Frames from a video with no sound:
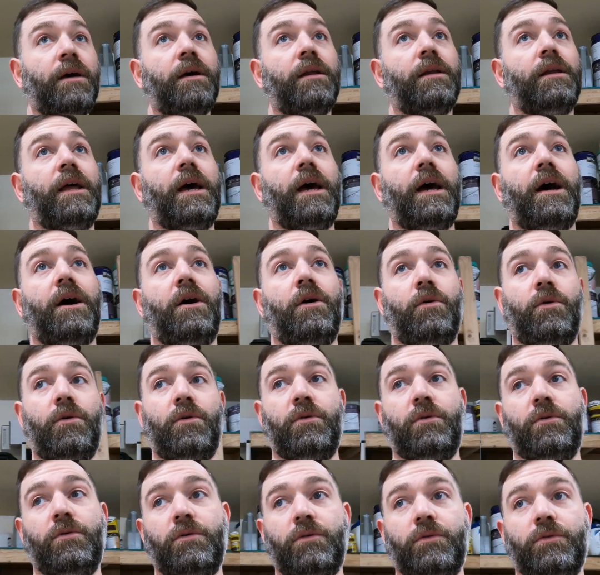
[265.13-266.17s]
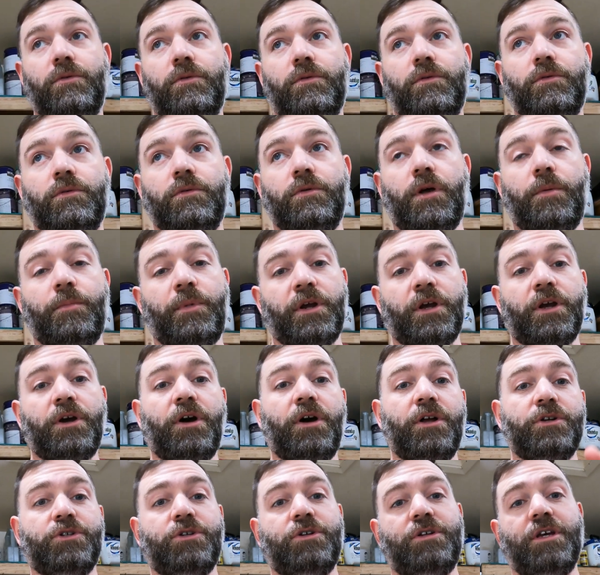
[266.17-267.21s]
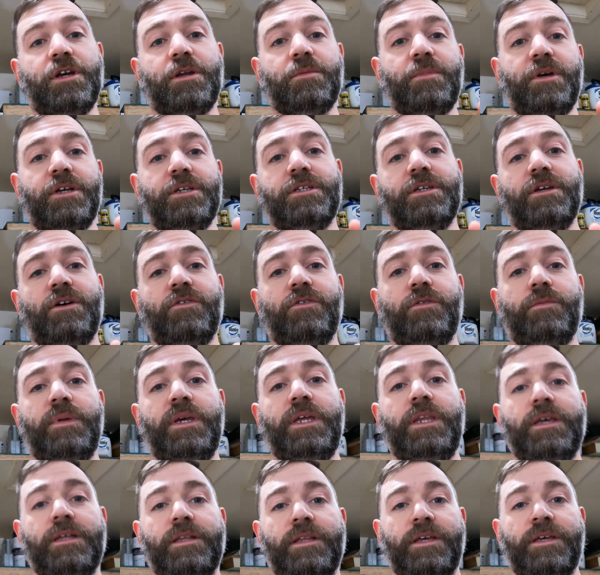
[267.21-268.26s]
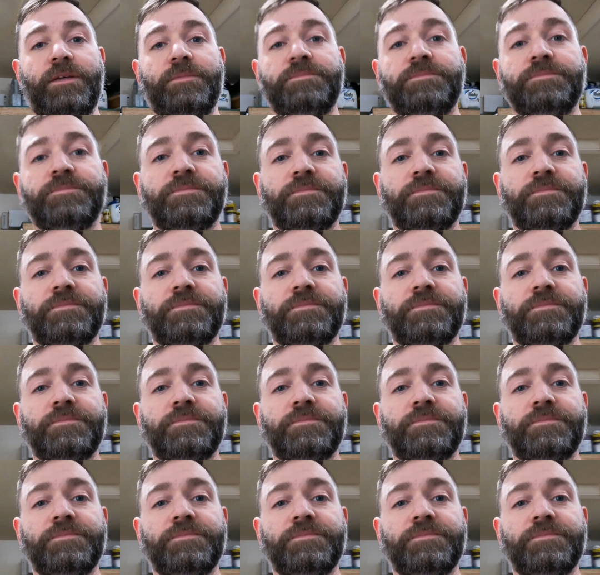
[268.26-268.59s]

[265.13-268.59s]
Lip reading: now I'm going to contradict myself immediately.